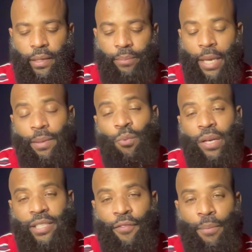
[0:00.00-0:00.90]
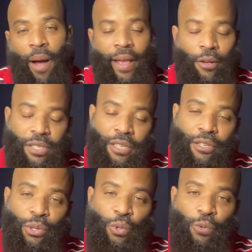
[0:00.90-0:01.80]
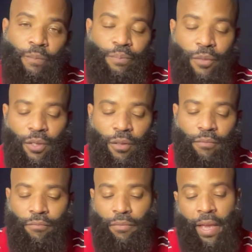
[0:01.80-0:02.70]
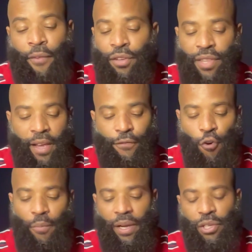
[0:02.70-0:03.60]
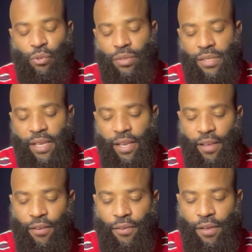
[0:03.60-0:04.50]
Maybe he wants everybody else to do everything for him, including Steve.